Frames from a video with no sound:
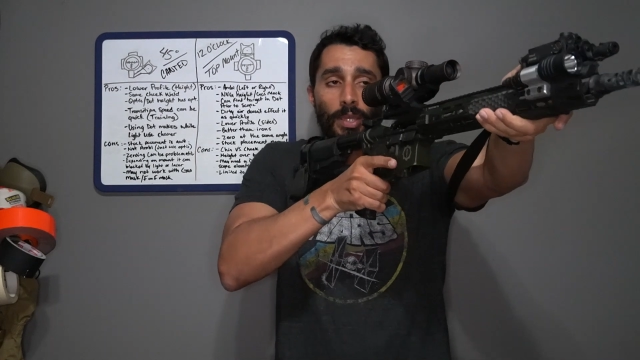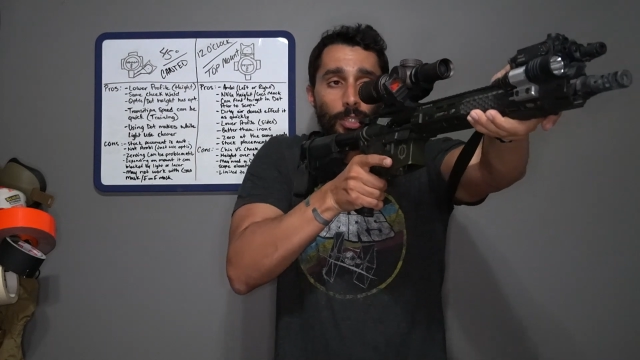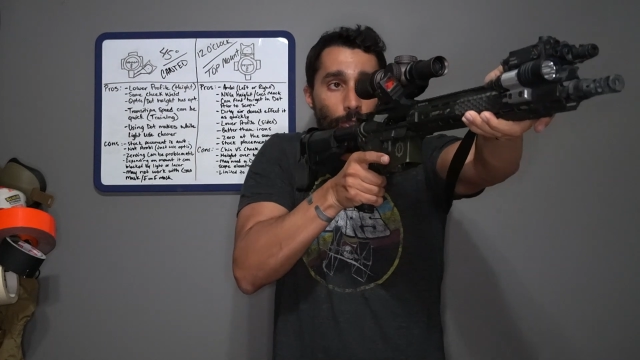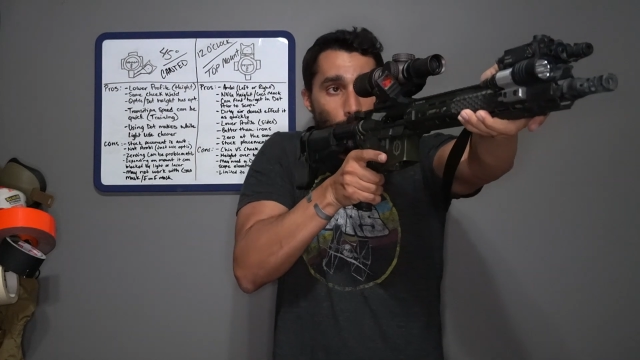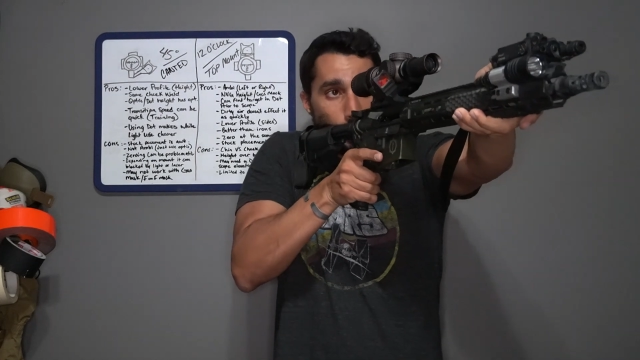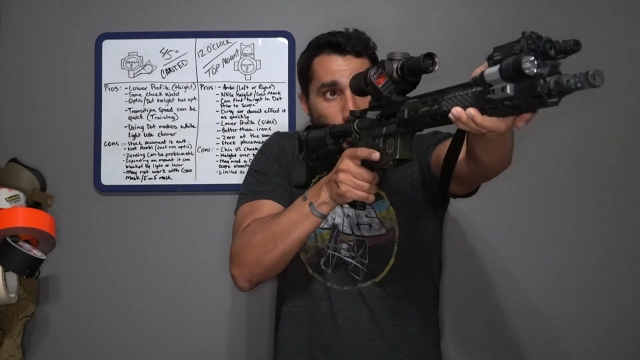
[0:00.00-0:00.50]

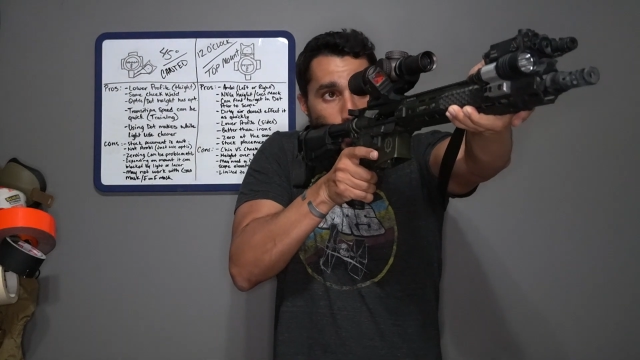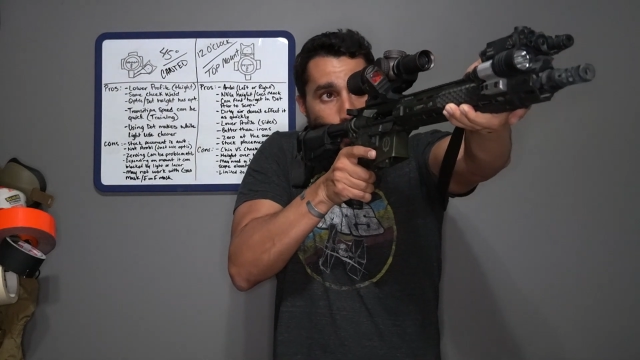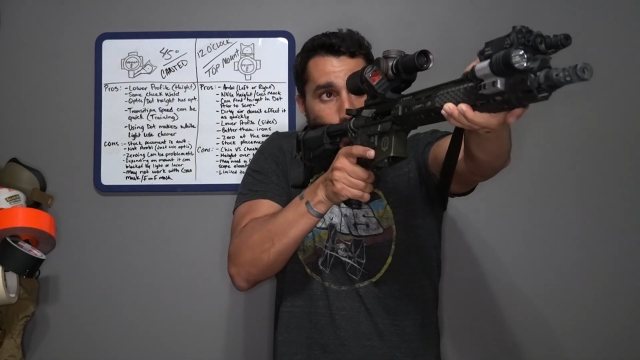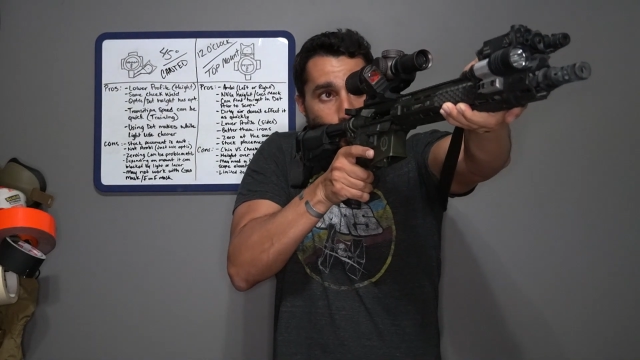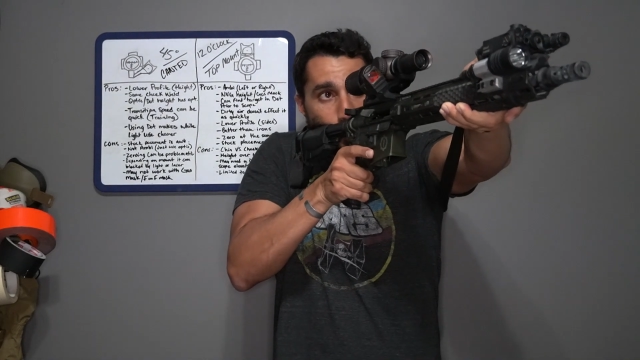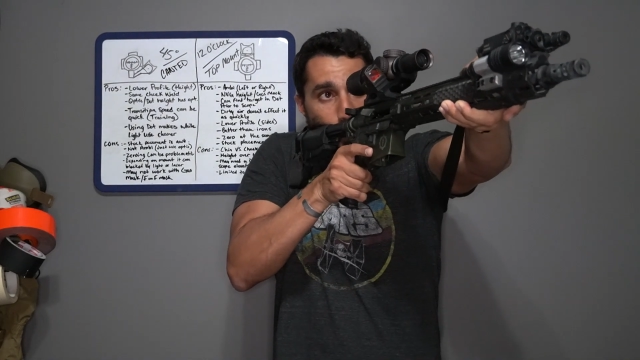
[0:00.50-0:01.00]
you're going to
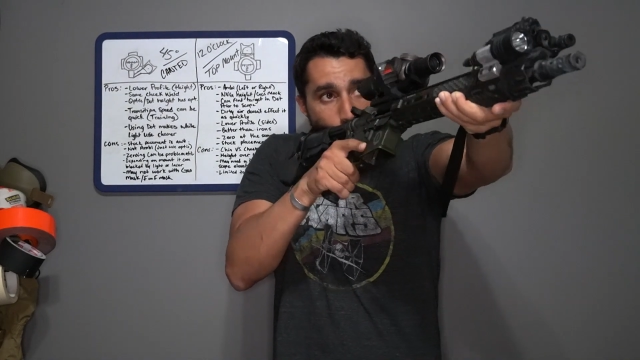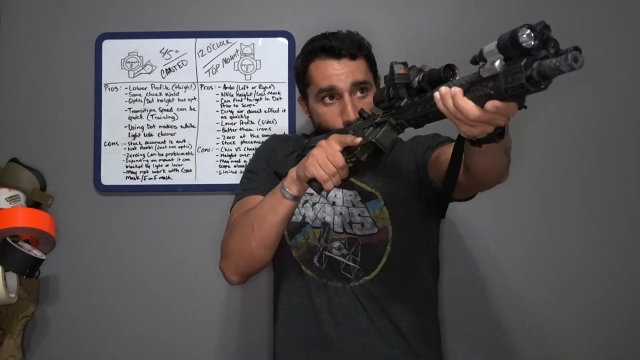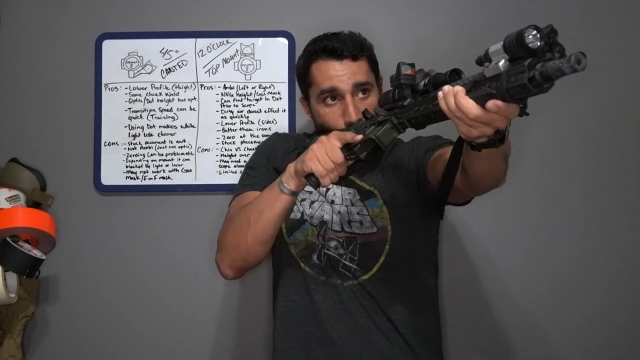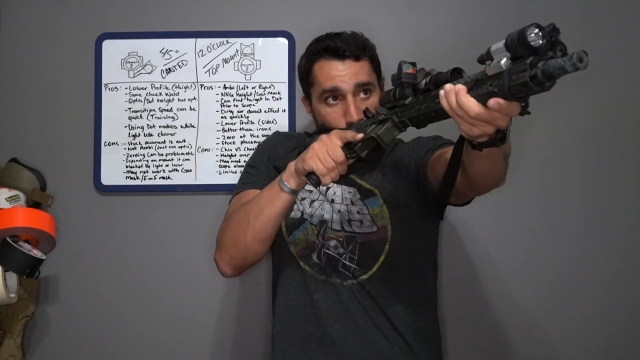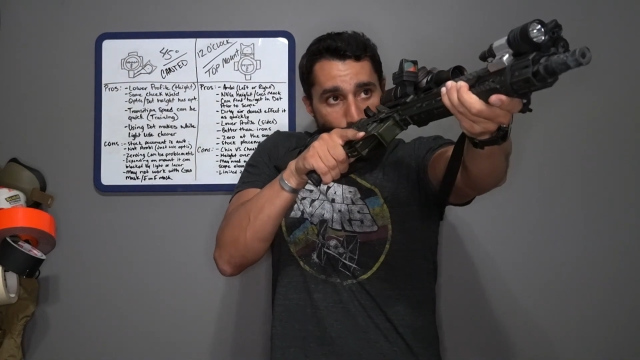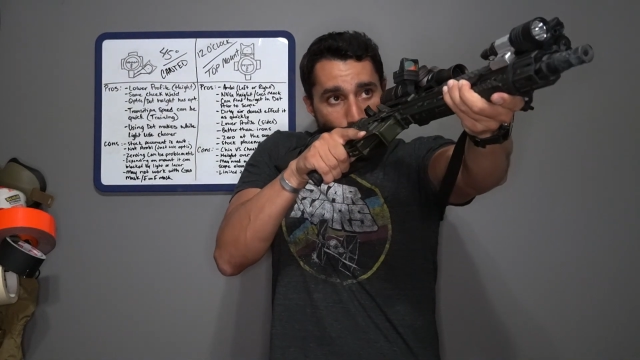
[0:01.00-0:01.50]
have a
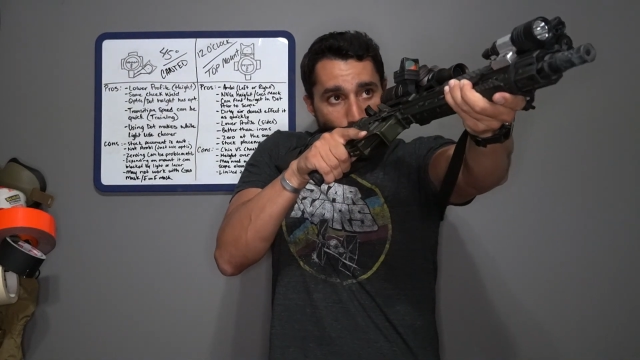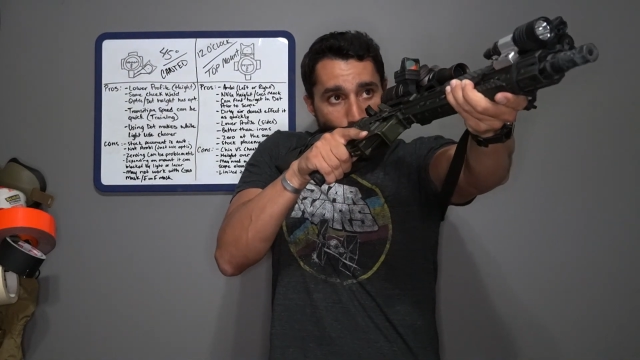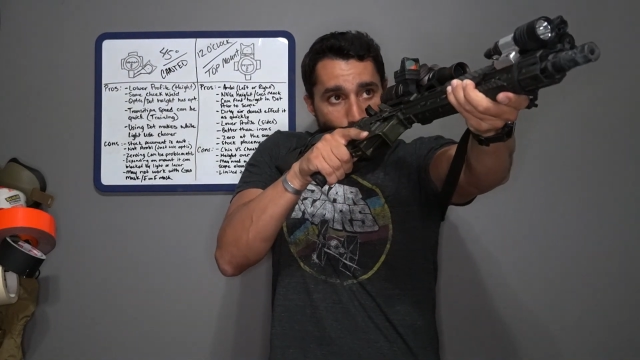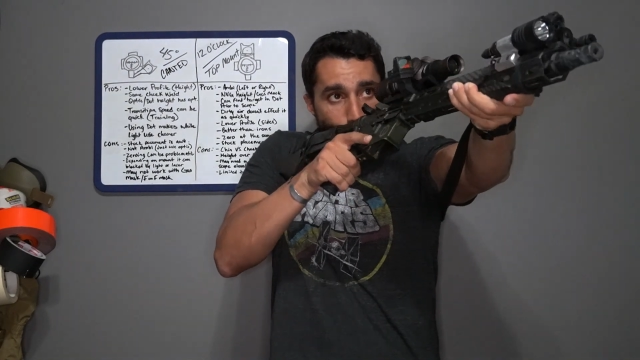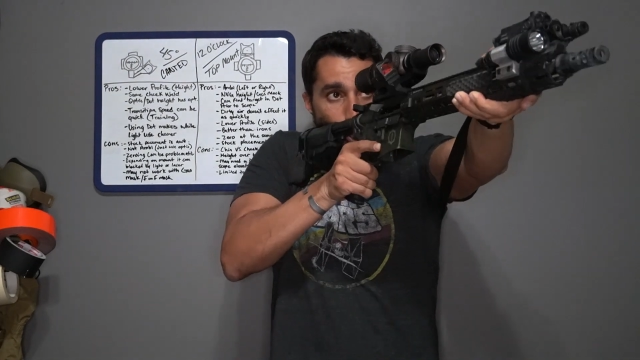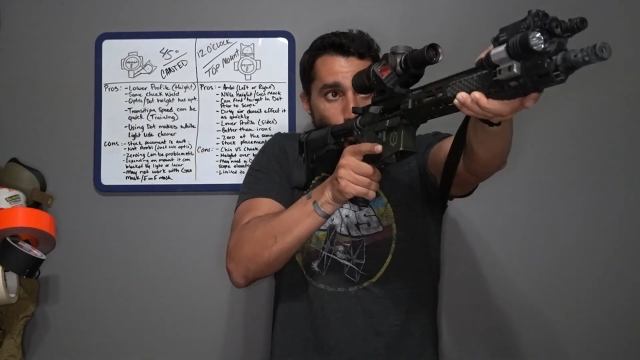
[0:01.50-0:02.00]
similar
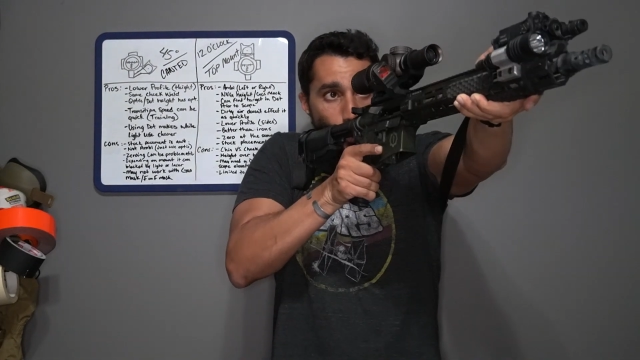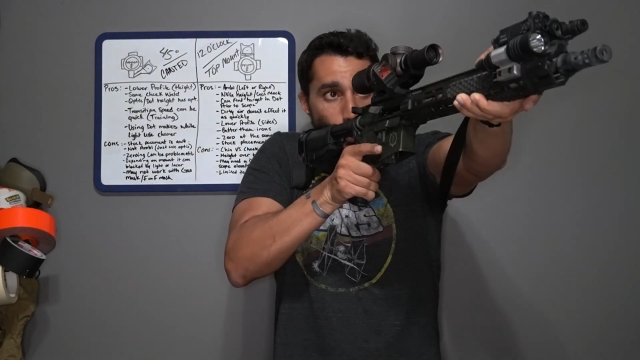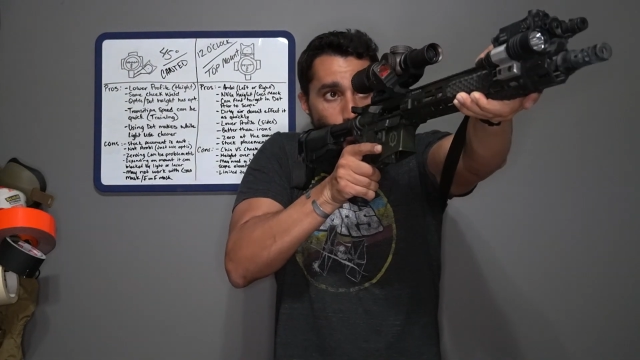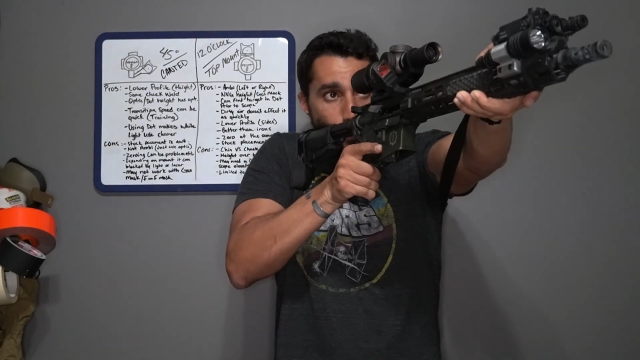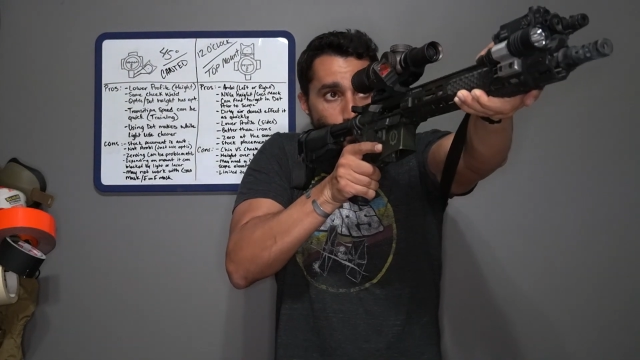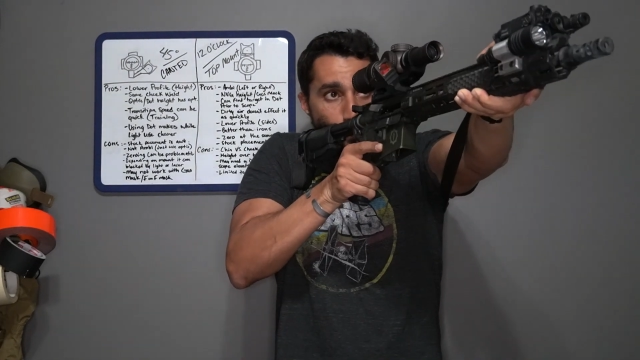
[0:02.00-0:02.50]
cheek
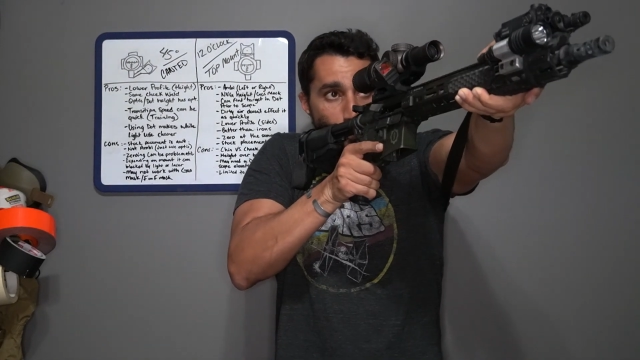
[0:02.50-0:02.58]
weld.